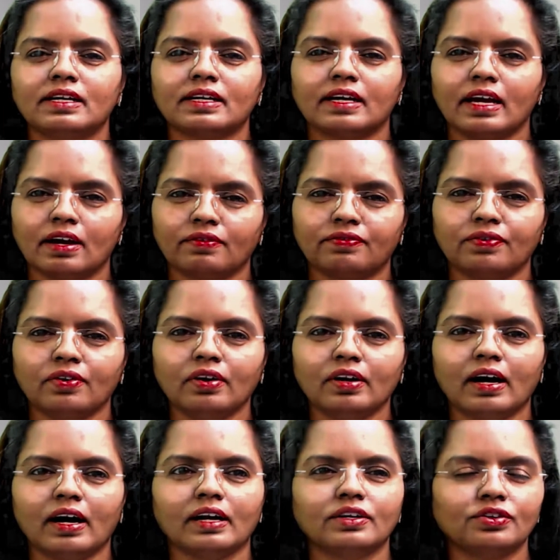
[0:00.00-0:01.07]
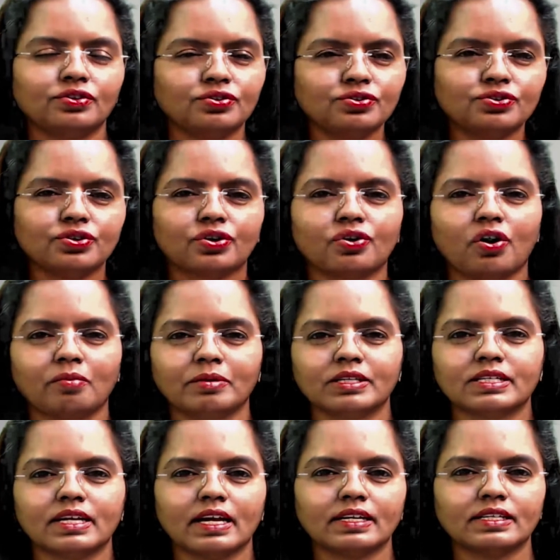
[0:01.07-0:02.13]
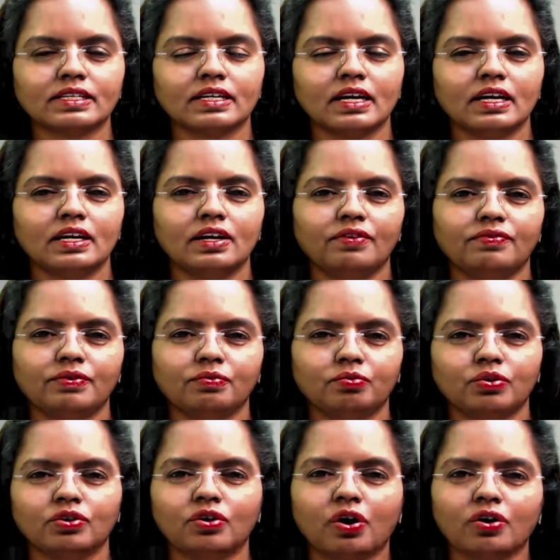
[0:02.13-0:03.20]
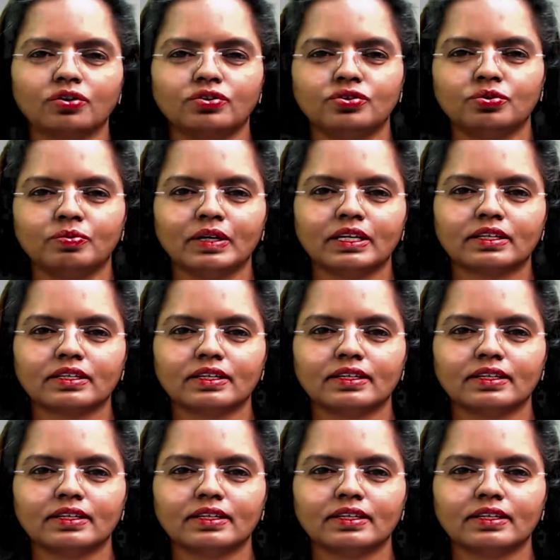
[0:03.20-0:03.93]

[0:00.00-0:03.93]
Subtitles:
careful and use your common sense. If you would not do it